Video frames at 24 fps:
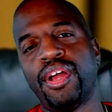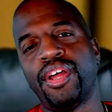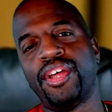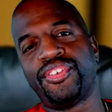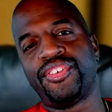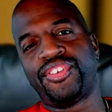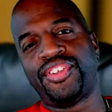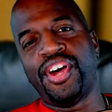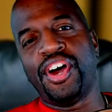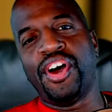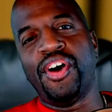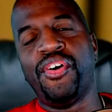
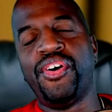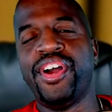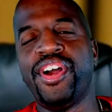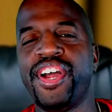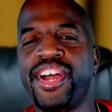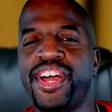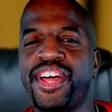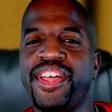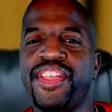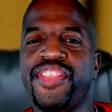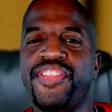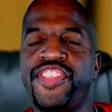So
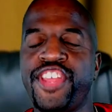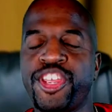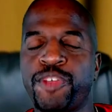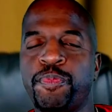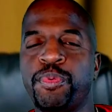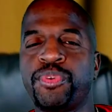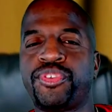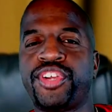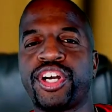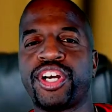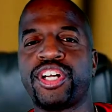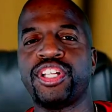this
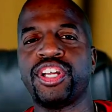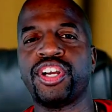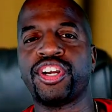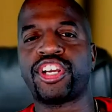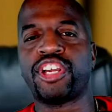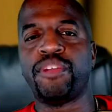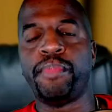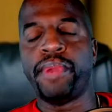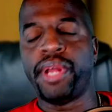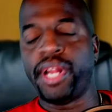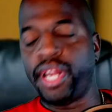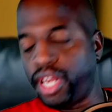particular
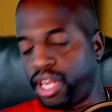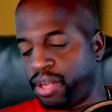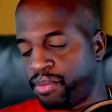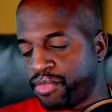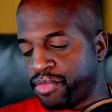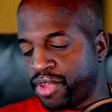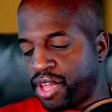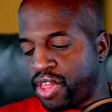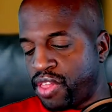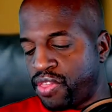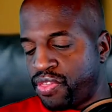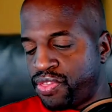committee,
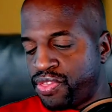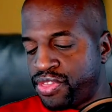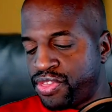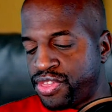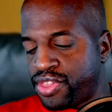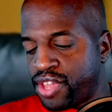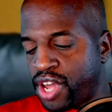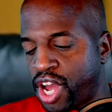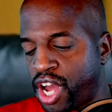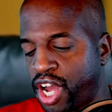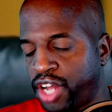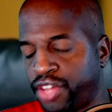
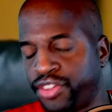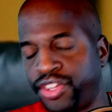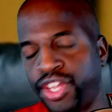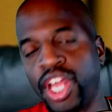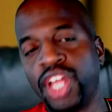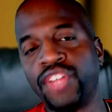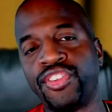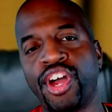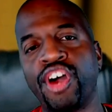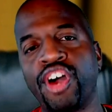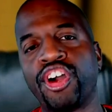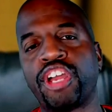uh, the
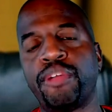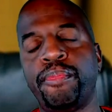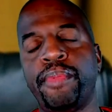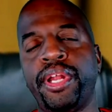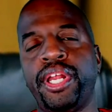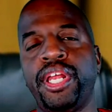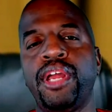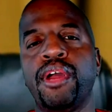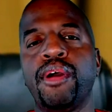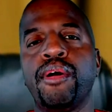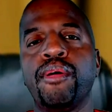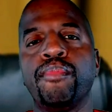Intel
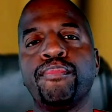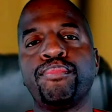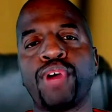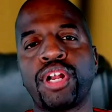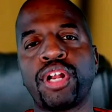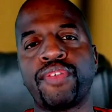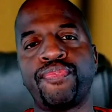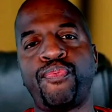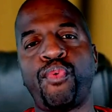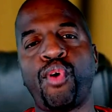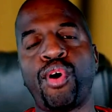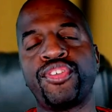Committee,
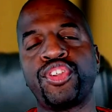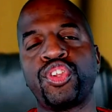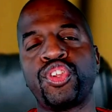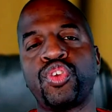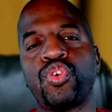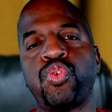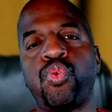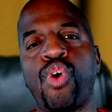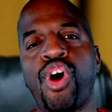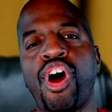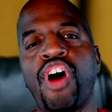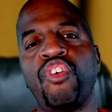brought forth
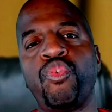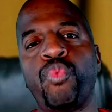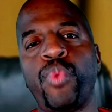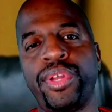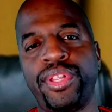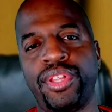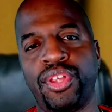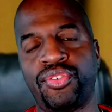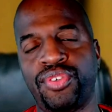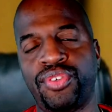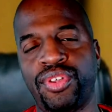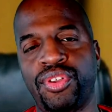12
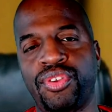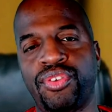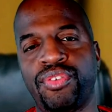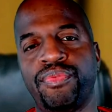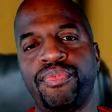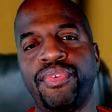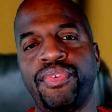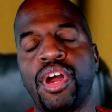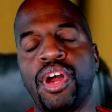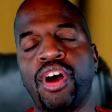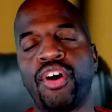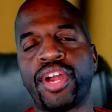witnesses.
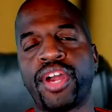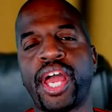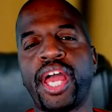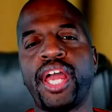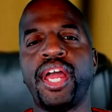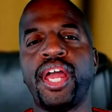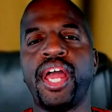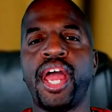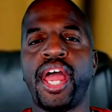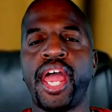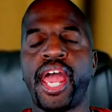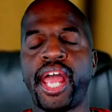Okay,
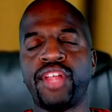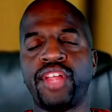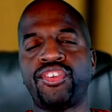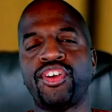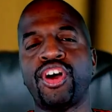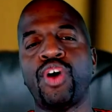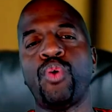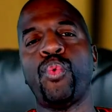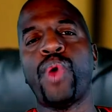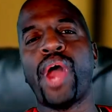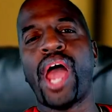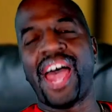and
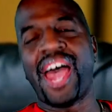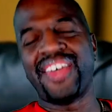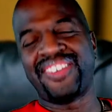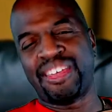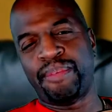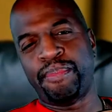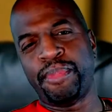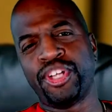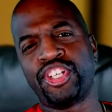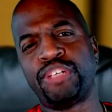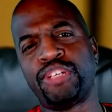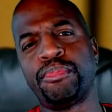so as I
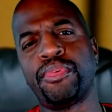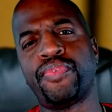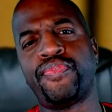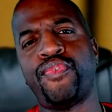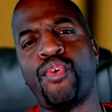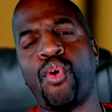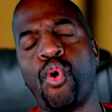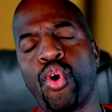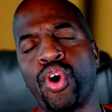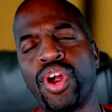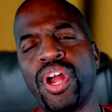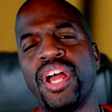mentioned
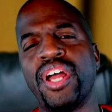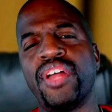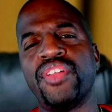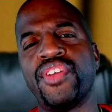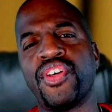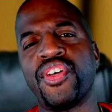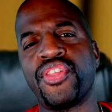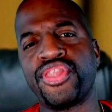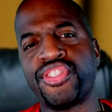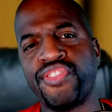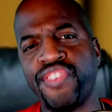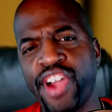before, the
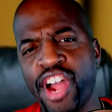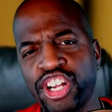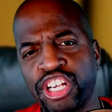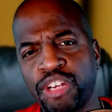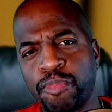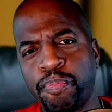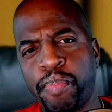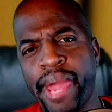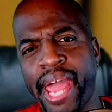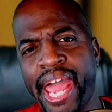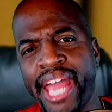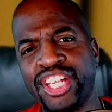300
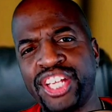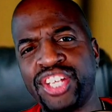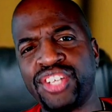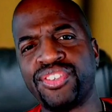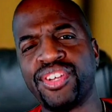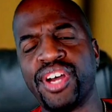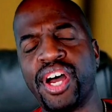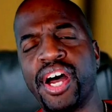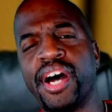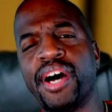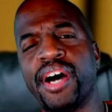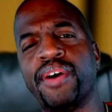pages
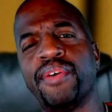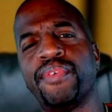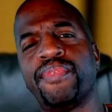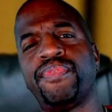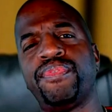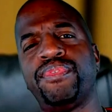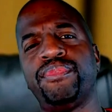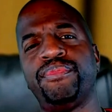of